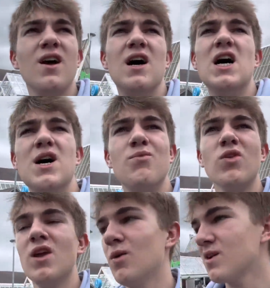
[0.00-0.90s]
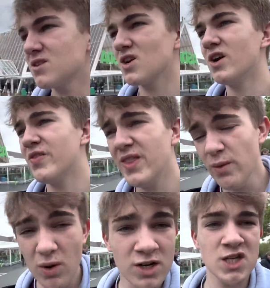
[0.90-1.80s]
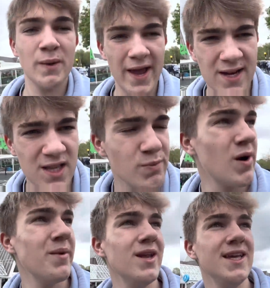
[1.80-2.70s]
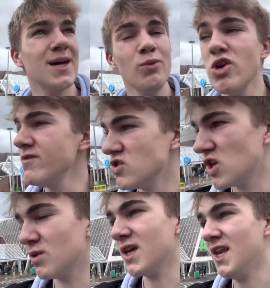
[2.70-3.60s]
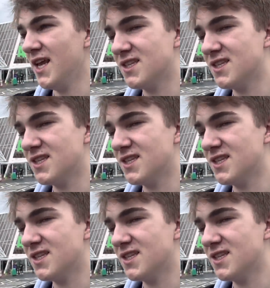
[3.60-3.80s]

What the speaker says: We're outside the worst away end in the Premier League. I'm not even joking.